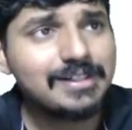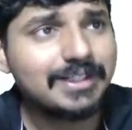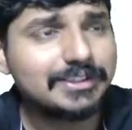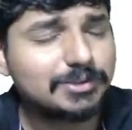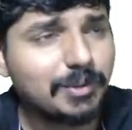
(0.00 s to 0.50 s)

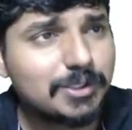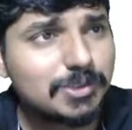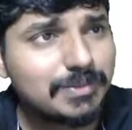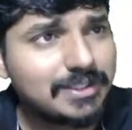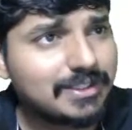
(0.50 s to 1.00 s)
It is going to
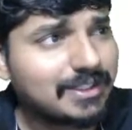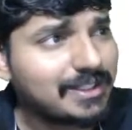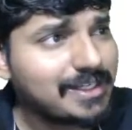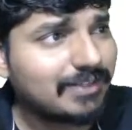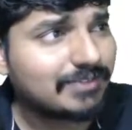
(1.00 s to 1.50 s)
be the
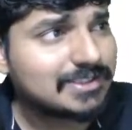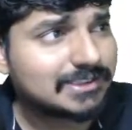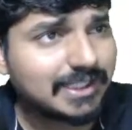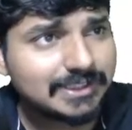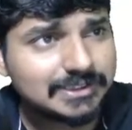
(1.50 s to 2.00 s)
green, which
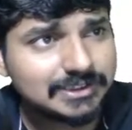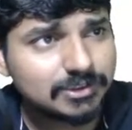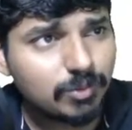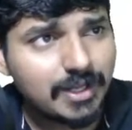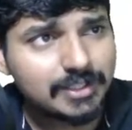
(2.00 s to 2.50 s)
is x
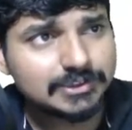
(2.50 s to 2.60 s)
square.